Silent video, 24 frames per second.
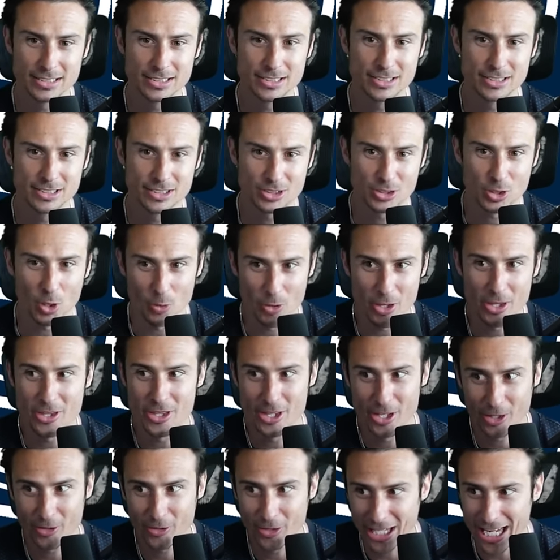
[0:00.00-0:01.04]
so
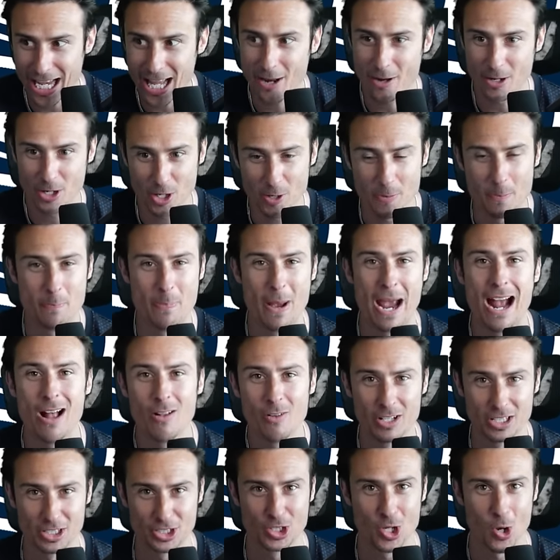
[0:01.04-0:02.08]
they got a good
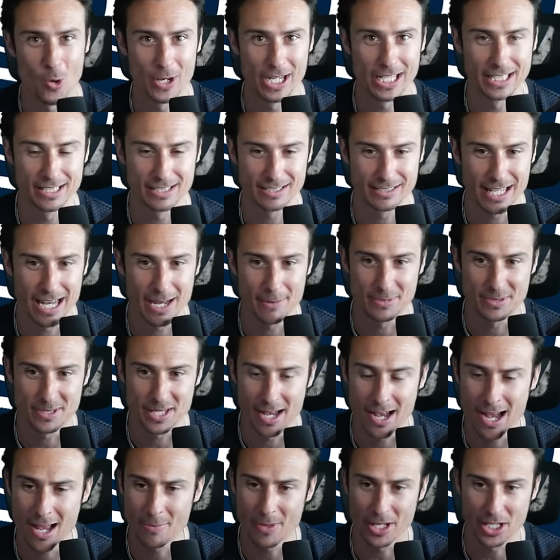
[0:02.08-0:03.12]
balance going at the same
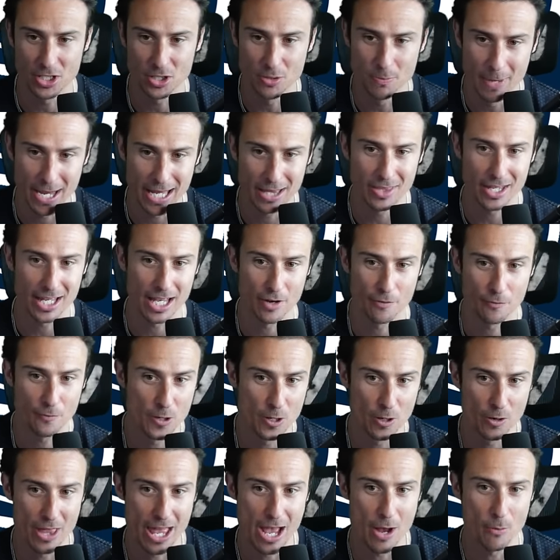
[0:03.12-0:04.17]
time. Like, you mainly got to
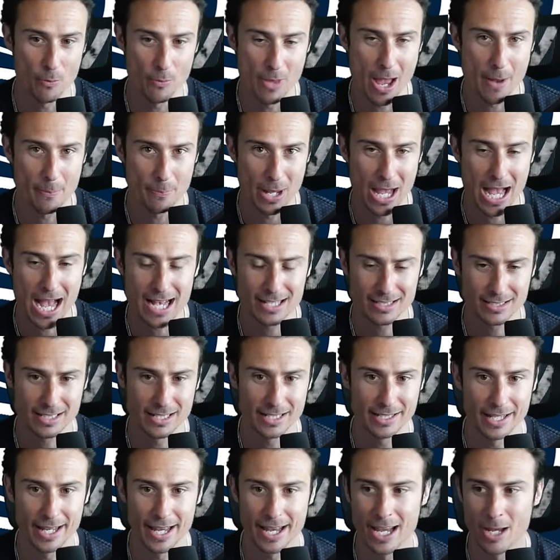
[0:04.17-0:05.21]
fear that
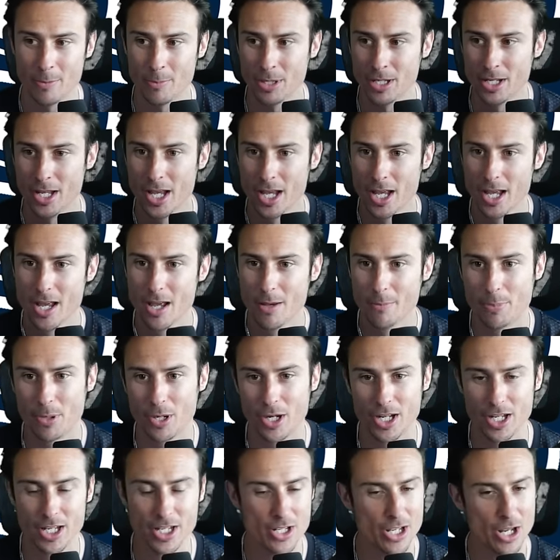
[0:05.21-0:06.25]
passing game,
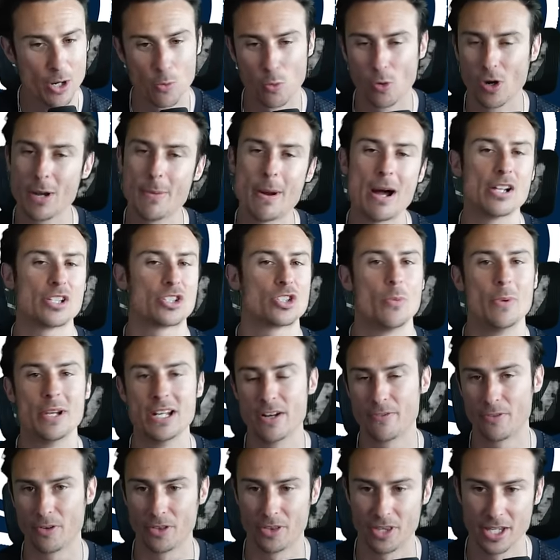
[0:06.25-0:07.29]
but you got to worry about so many
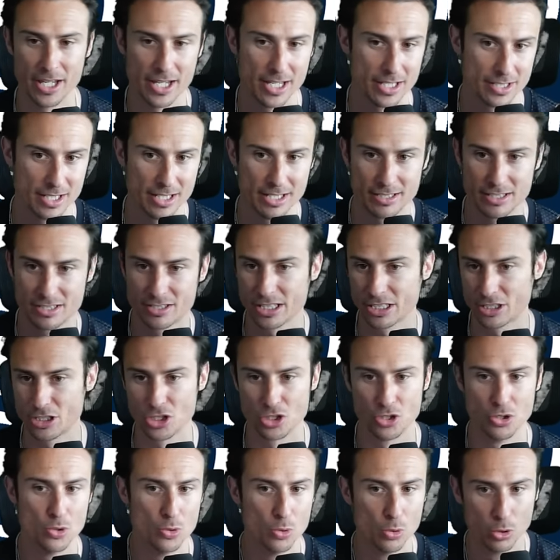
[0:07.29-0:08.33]
different things. And it's like
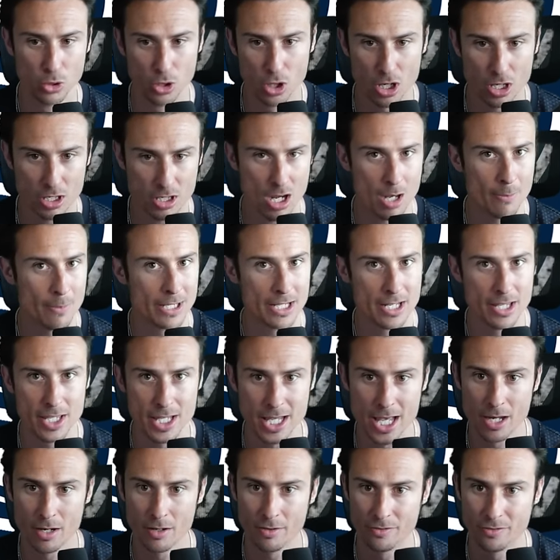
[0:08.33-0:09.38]
this new look coming to the
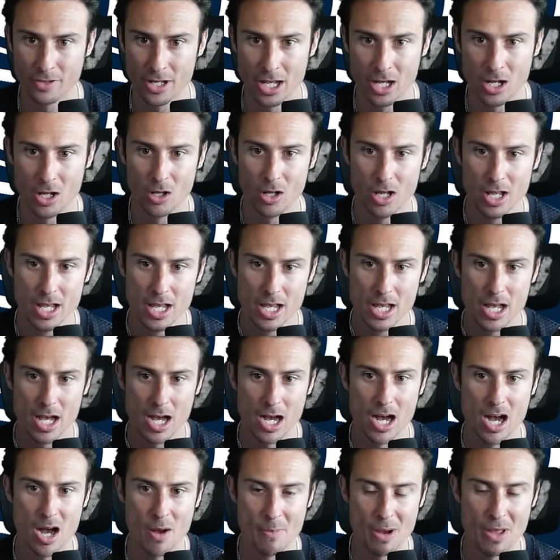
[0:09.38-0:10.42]
NFL.
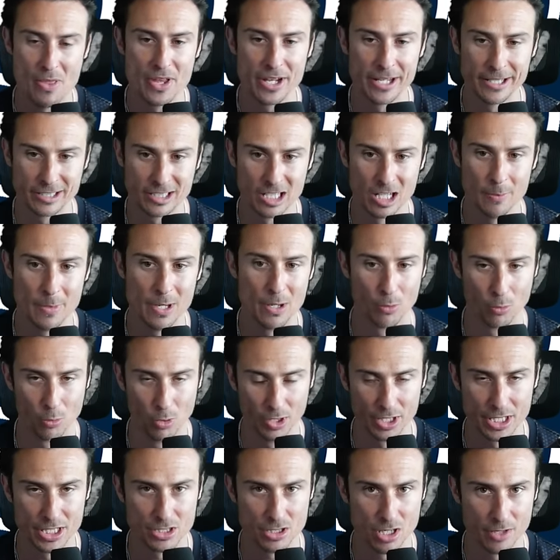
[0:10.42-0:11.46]
I think it's going to be
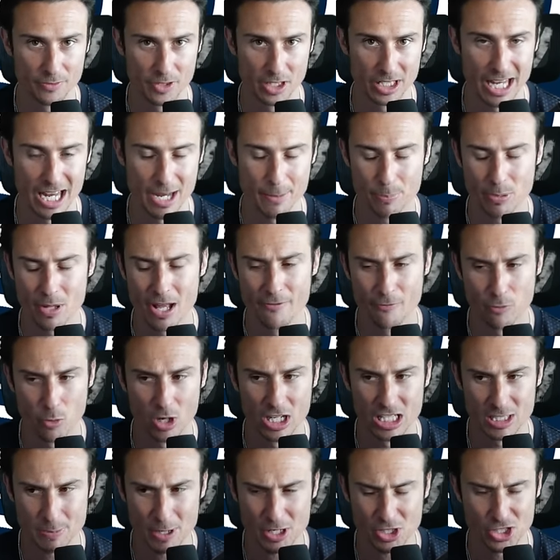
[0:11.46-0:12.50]
really tough to game plan for,
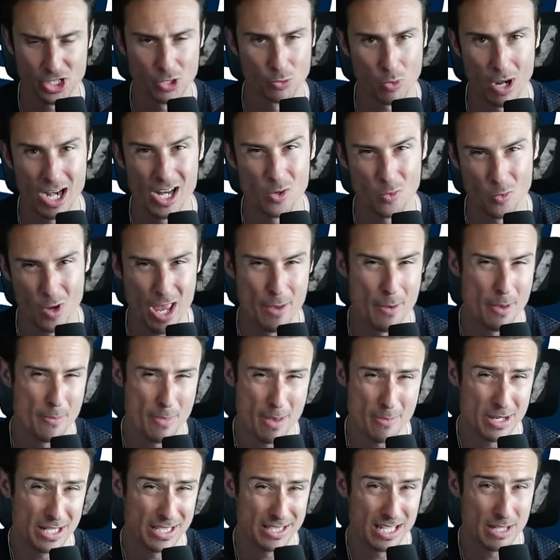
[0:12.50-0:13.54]
especially right away.
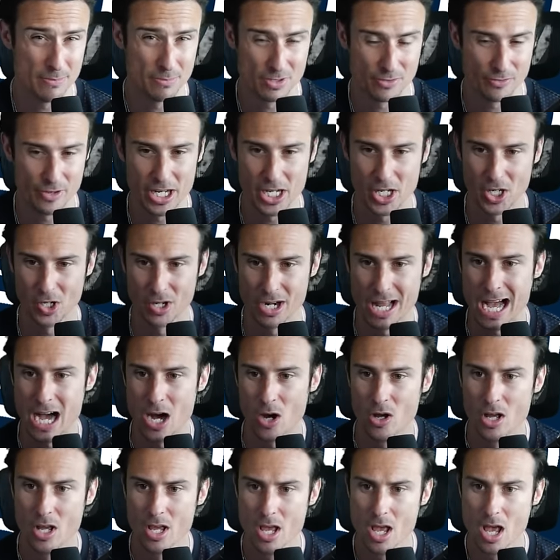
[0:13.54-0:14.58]
Maybe teams figure it
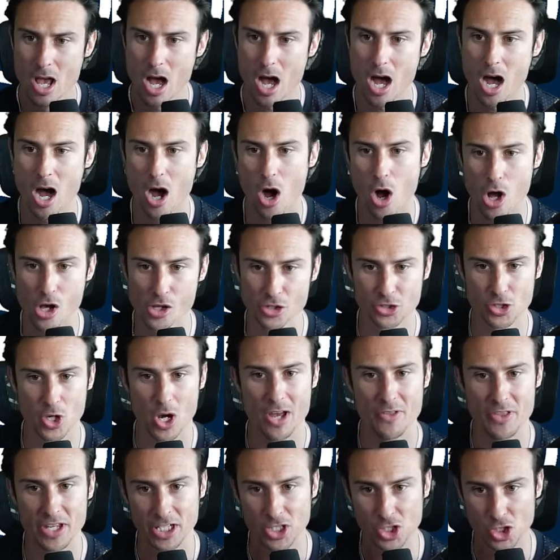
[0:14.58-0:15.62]
out. Also, I
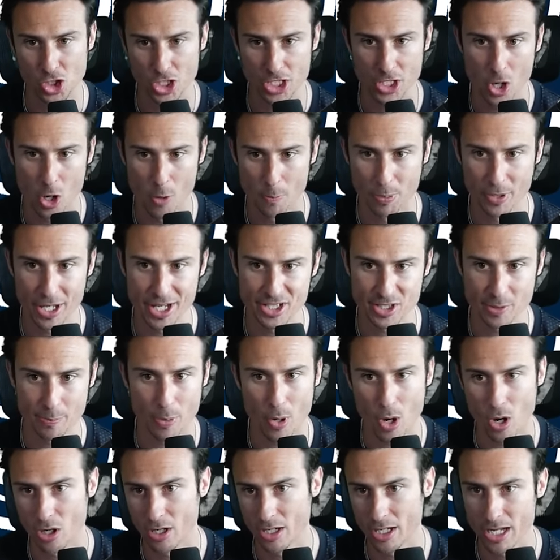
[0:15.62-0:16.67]
think Geno plays a
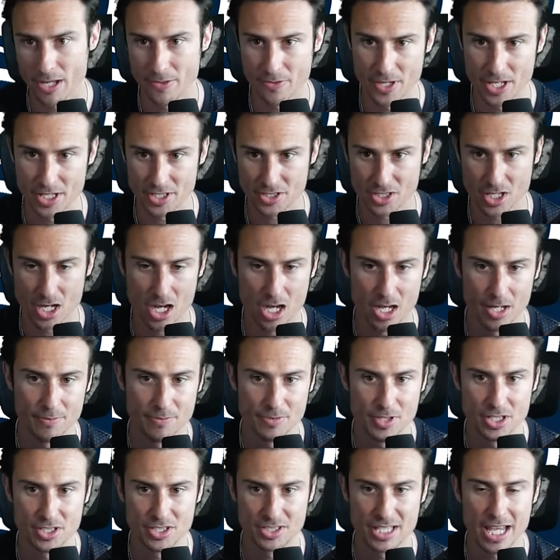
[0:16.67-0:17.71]
part in this
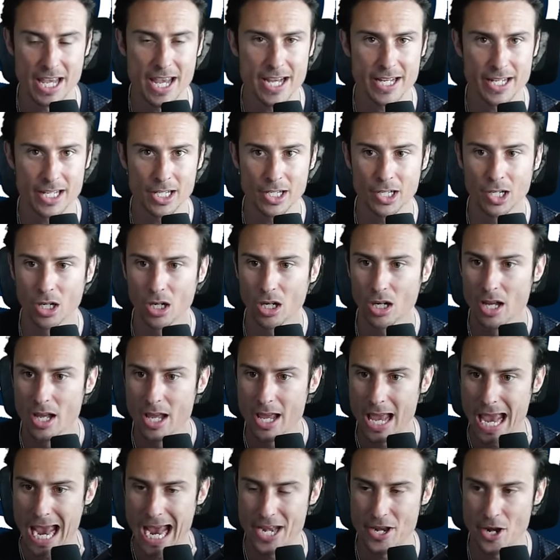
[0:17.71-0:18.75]
take here
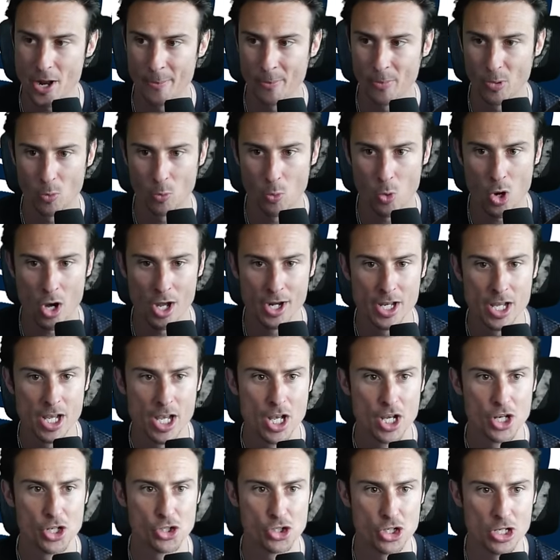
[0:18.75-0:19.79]
at number one.
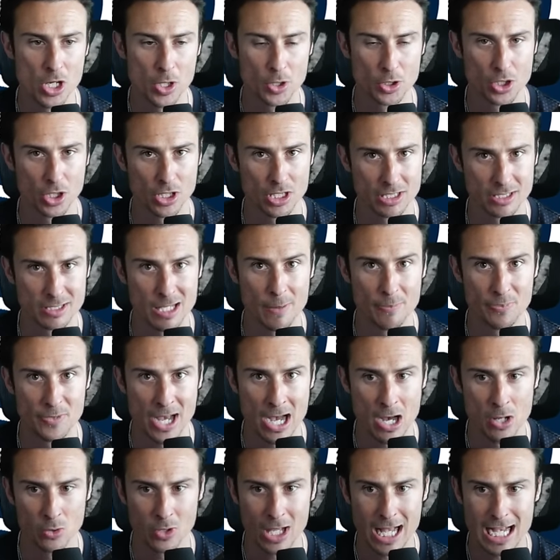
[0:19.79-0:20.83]
Geno took a step
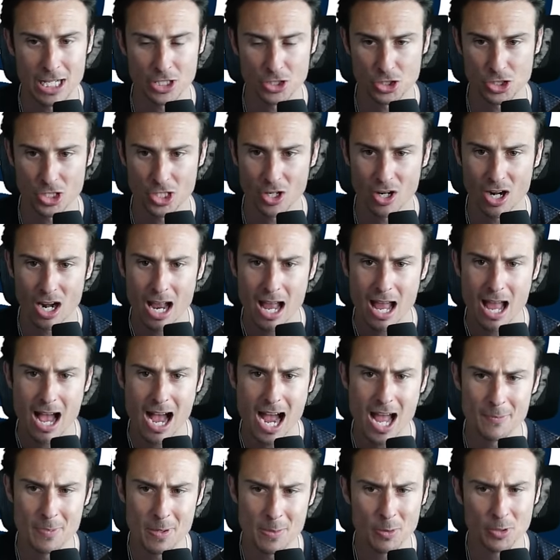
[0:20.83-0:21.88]
down last year.
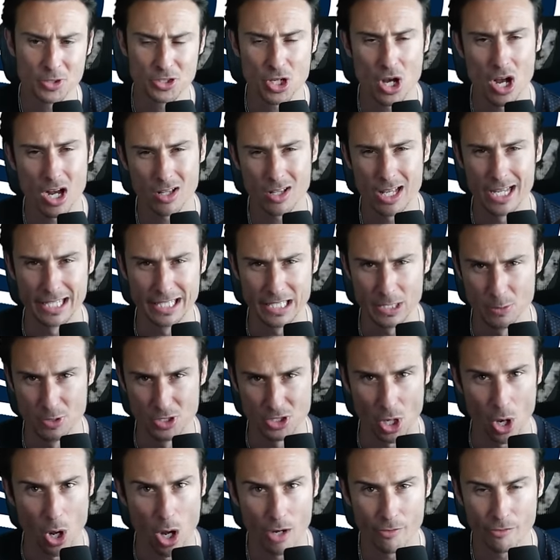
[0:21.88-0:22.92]
People talk like he was
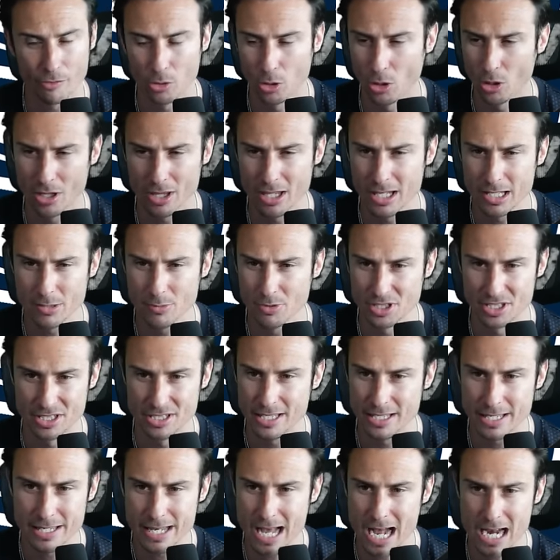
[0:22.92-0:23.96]
awful. He was
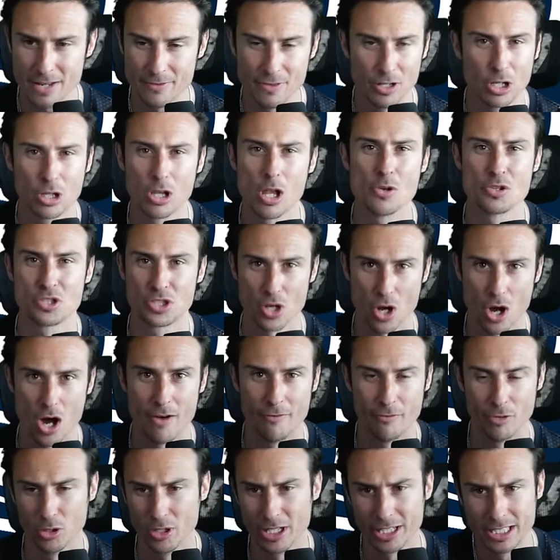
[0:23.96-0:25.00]
not even close to
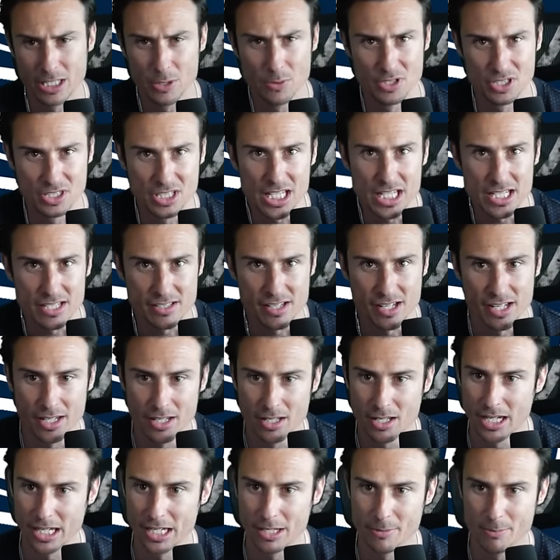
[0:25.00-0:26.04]
awful. Like, he was decent.
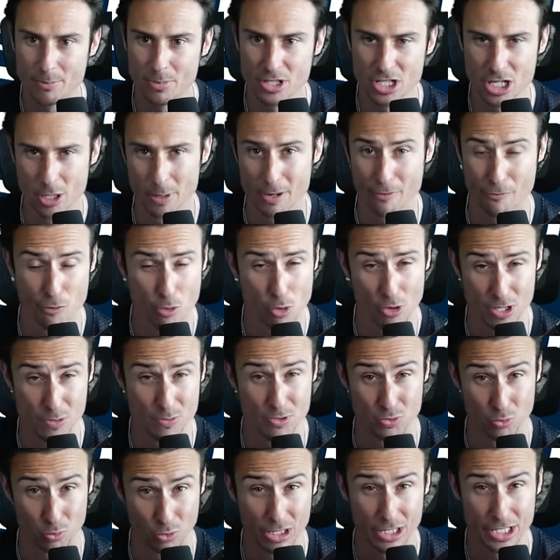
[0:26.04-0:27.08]
Like, the year before, he
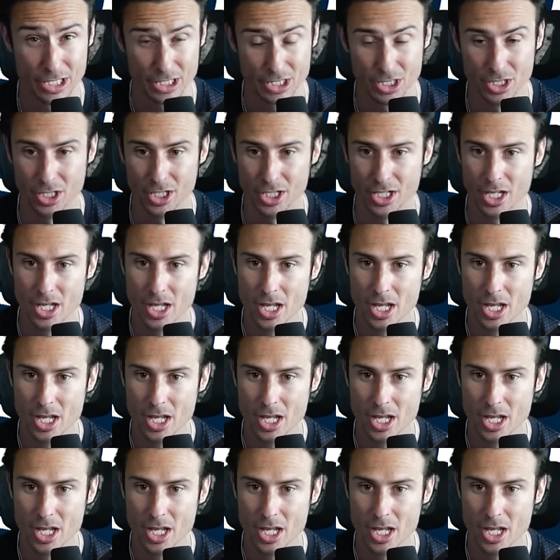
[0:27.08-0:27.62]
was really good.